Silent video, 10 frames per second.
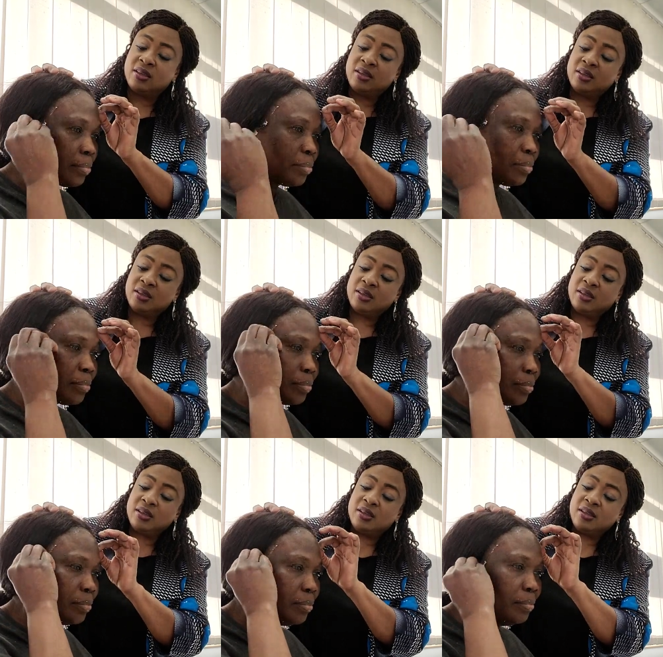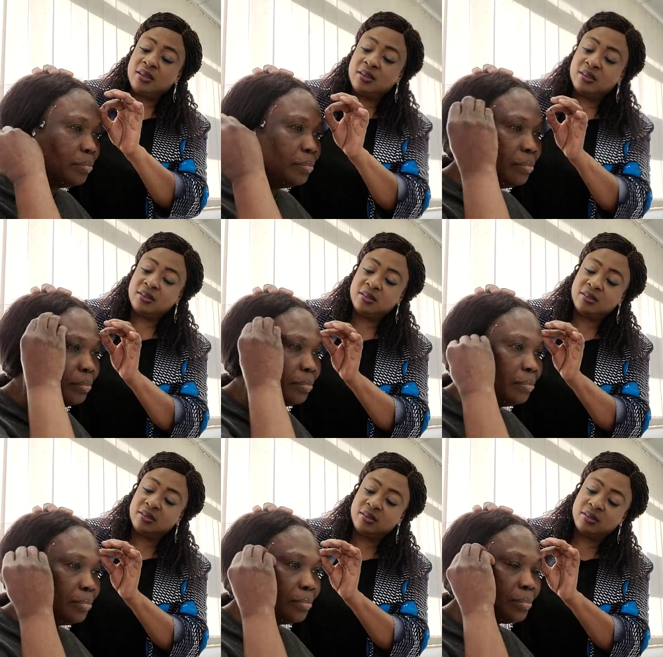
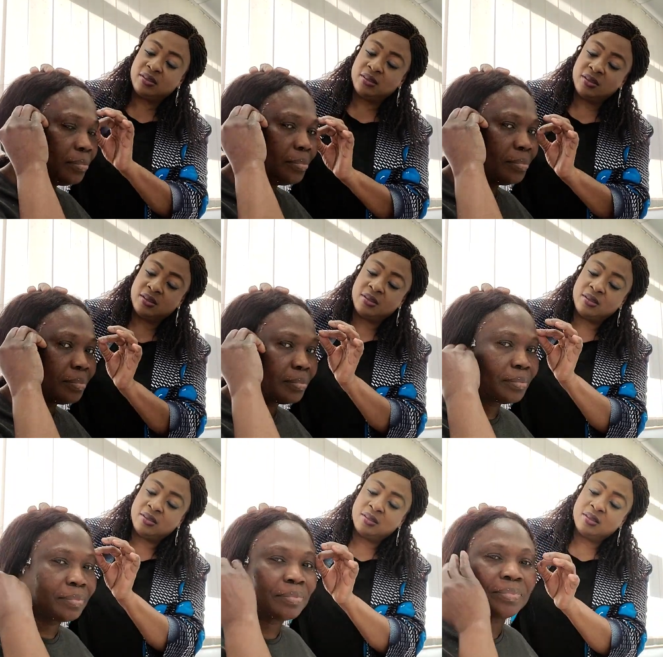No one is speaking in this clip.